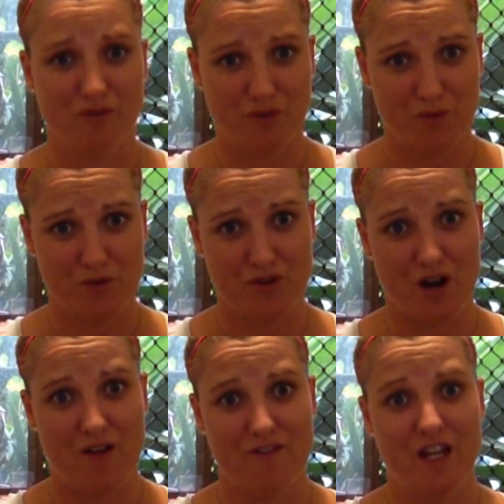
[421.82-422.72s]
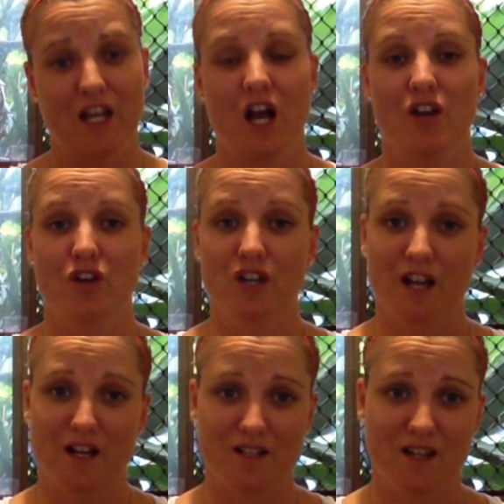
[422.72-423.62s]
of forward driving. I know you
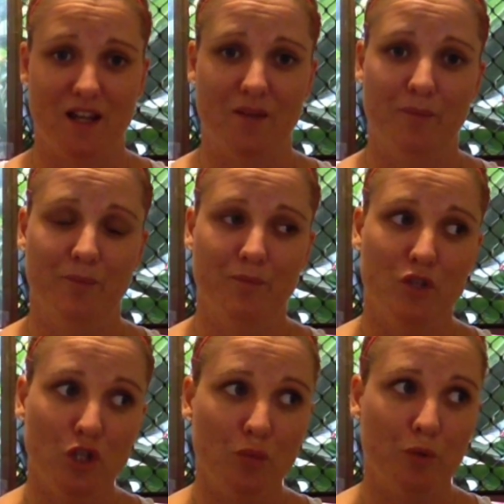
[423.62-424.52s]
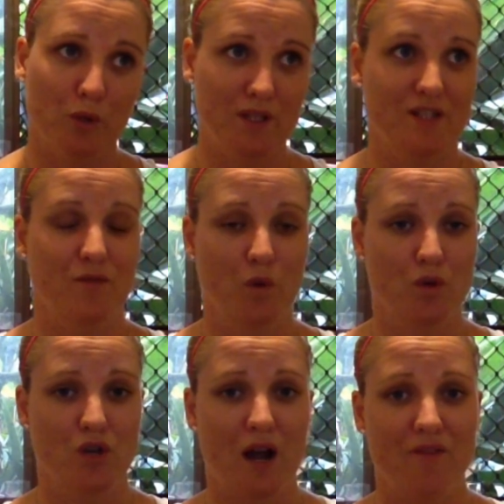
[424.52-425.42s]
can't take newborns
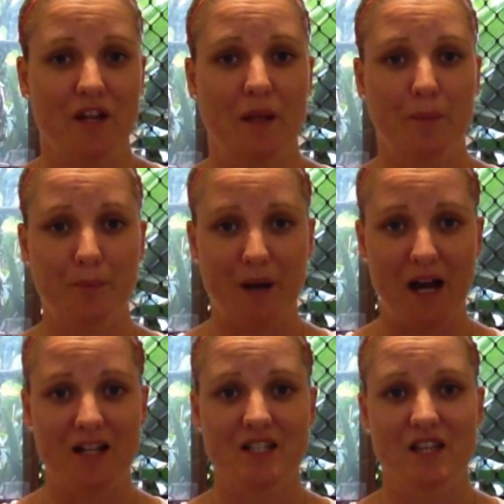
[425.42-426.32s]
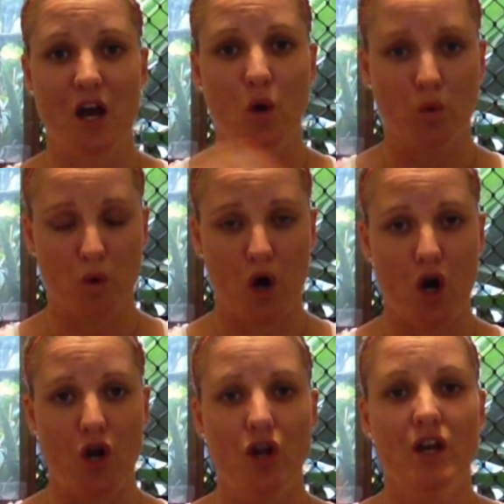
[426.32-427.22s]
forward driving, but they'll
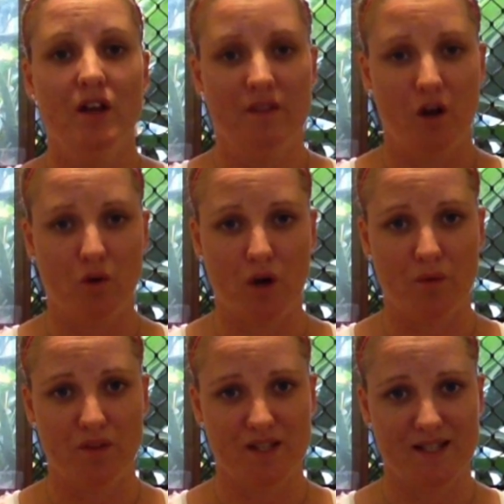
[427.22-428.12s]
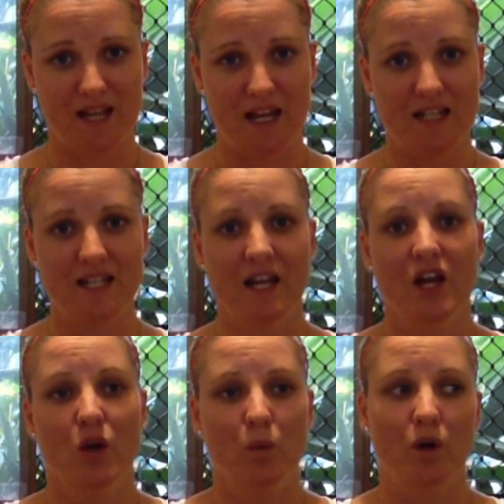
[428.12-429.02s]
grow with the seat.
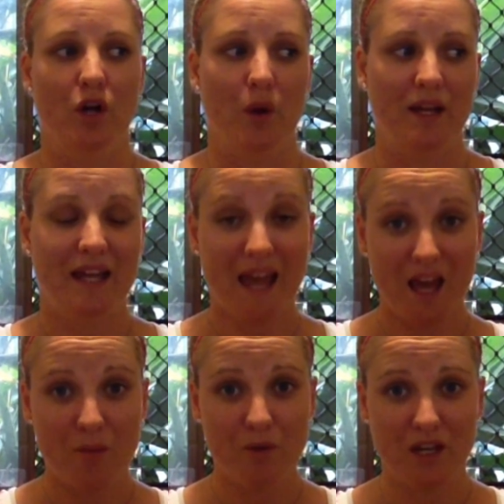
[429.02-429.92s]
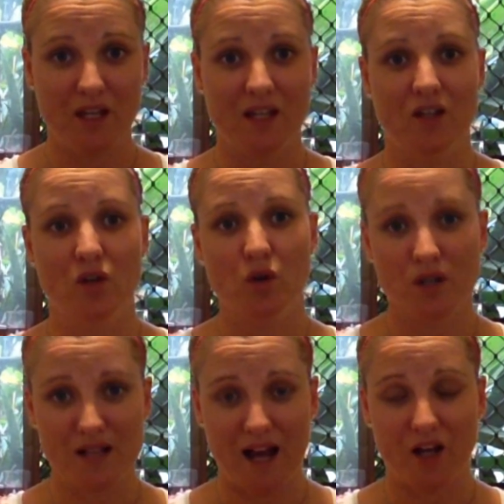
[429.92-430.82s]
We're going camping
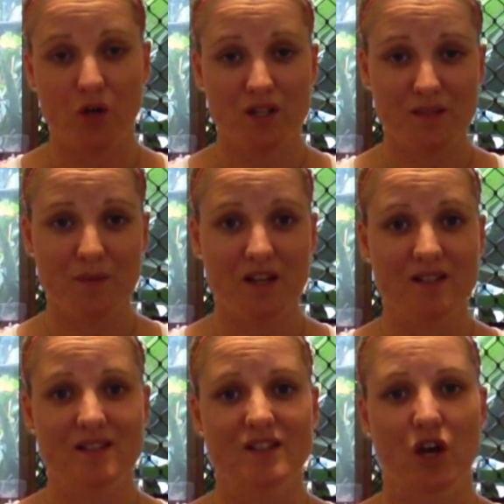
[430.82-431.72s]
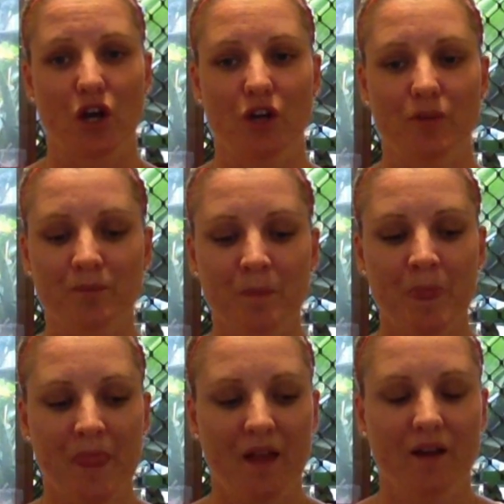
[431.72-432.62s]
at Christmas, so
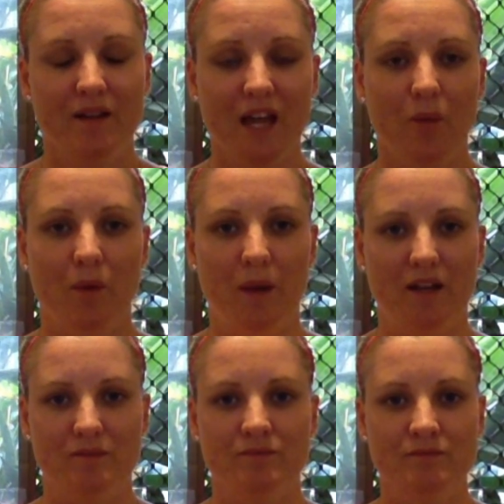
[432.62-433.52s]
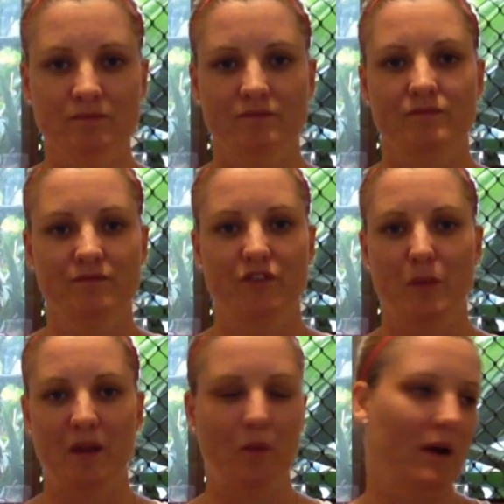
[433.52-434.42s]
yeah, we went for the
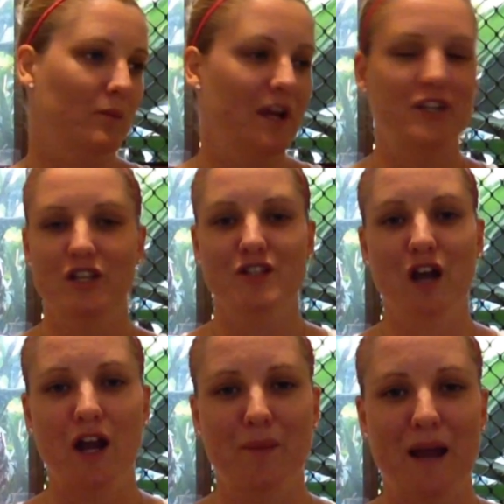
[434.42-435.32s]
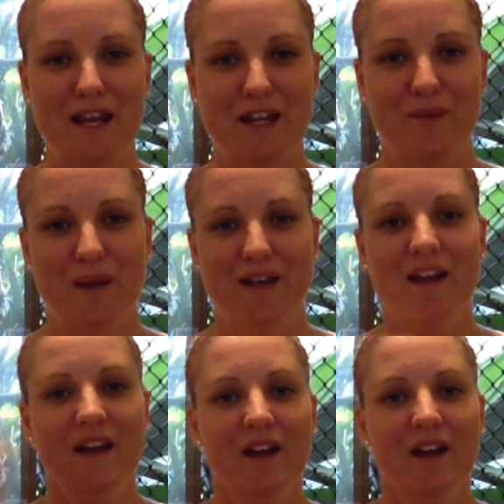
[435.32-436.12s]
big one. We just kind of went in and went,